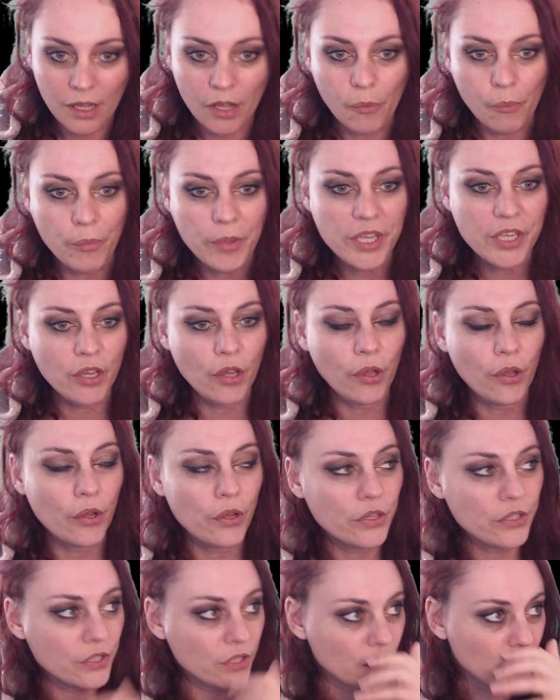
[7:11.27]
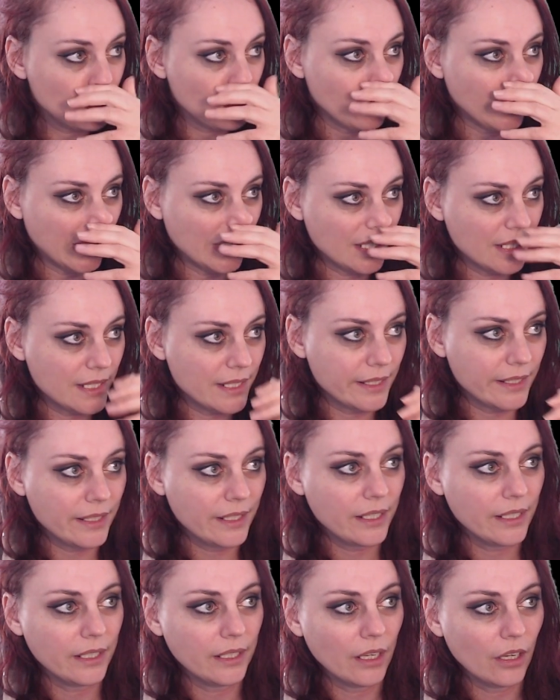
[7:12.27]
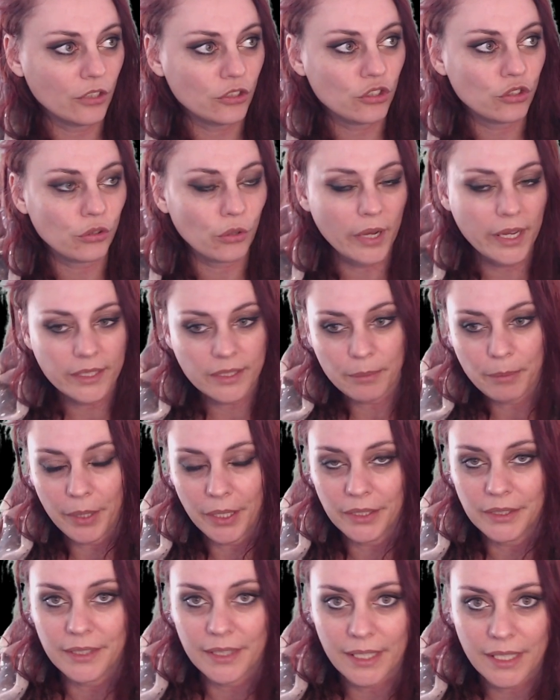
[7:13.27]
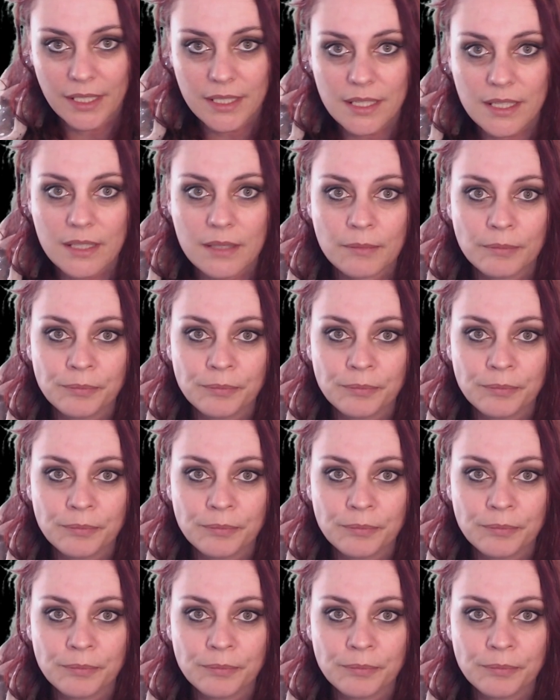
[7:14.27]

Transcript: because you can see a thread about that